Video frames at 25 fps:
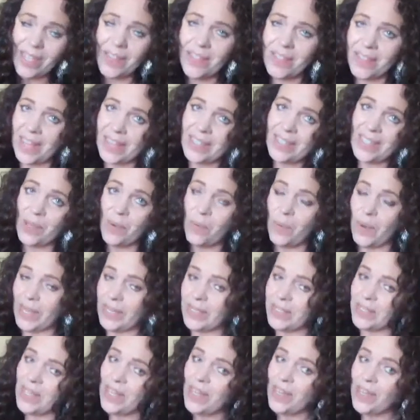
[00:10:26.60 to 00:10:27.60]
synthetic
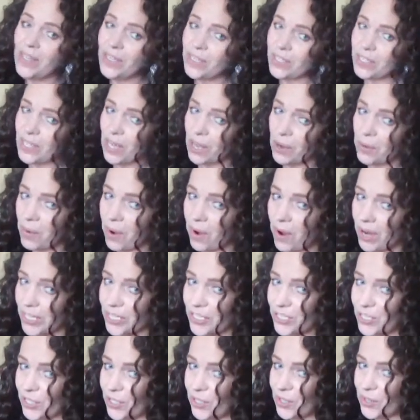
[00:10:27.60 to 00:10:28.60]
wigs. So
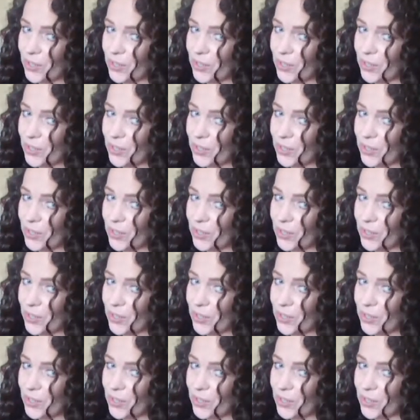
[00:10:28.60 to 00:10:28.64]
I